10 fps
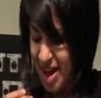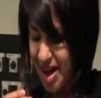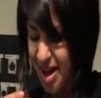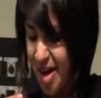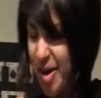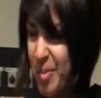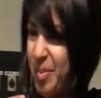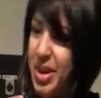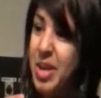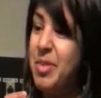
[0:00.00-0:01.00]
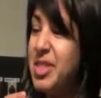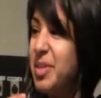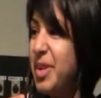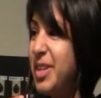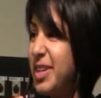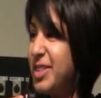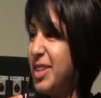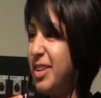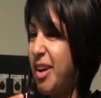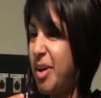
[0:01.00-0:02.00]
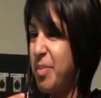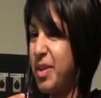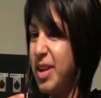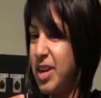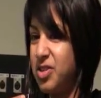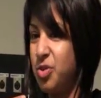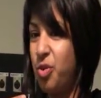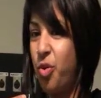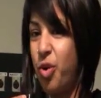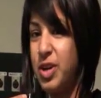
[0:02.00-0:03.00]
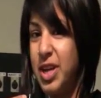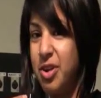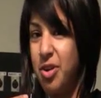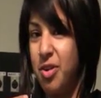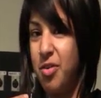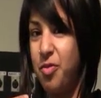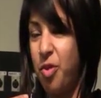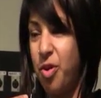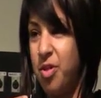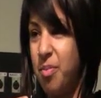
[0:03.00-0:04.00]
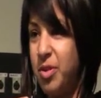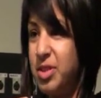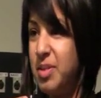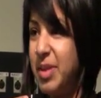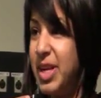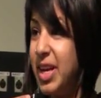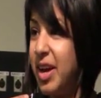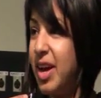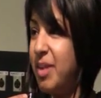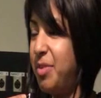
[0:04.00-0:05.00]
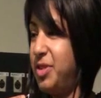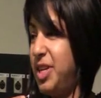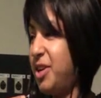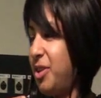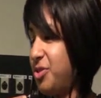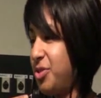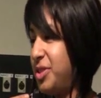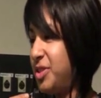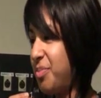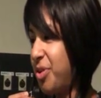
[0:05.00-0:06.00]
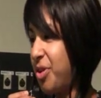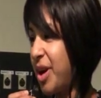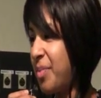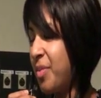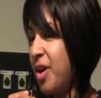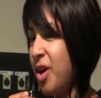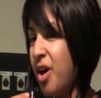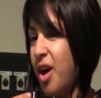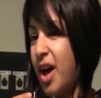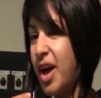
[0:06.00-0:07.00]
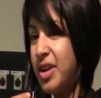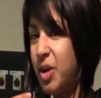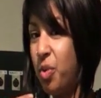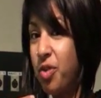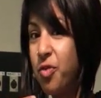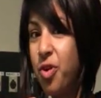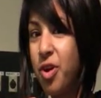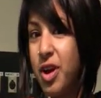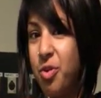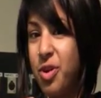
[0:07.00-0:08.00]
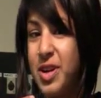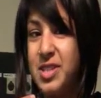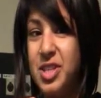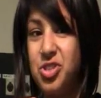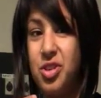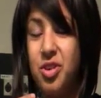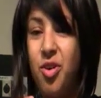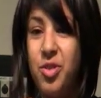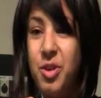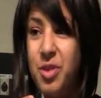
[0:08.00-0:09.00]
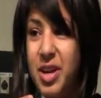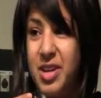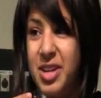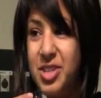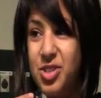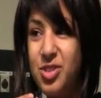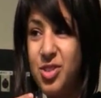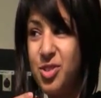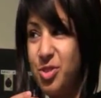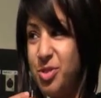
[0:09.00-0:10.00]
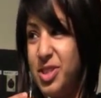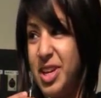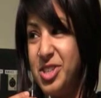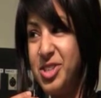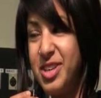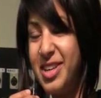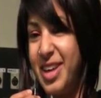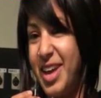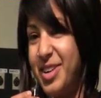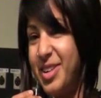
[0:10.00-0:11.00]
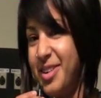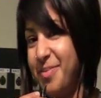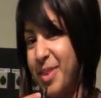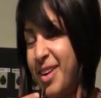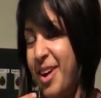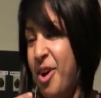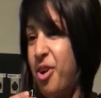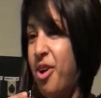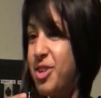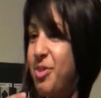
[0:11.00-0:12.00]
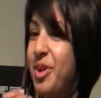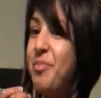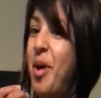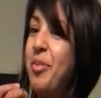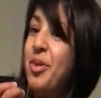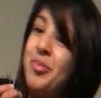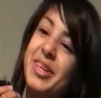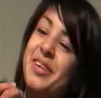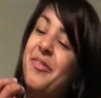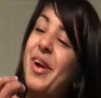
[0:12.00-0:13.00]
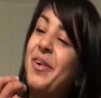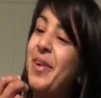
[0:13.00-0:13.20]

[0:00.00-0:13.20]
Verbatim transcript: Uh, my name is Cindy Dixon. I'm the National Coordinator for the Multimedia and Multiculturalism Program, and I work for an organization called the United Nations Association in Canada. Contrary to popular belief, we